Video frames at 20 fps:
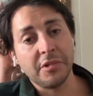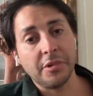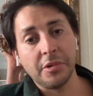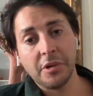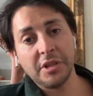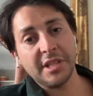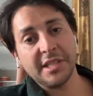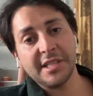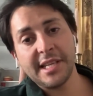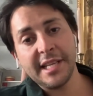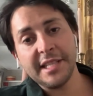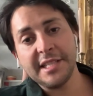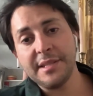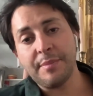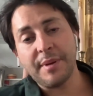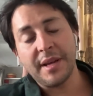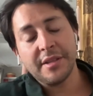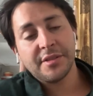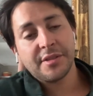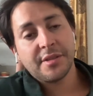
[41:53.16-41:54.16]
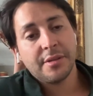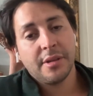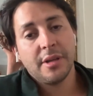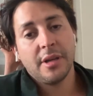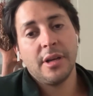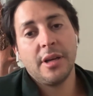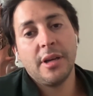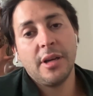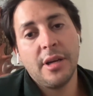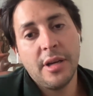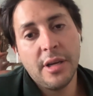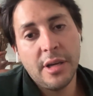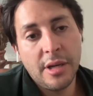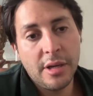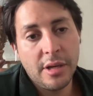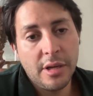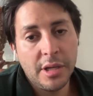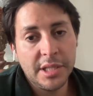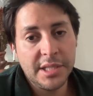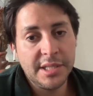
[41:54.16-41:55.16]
Honestly, it depends.
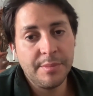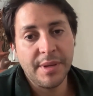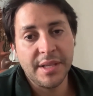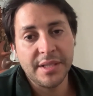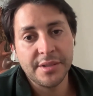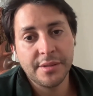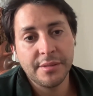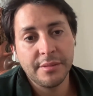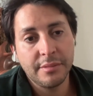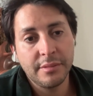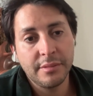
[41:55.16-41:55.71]
It depends.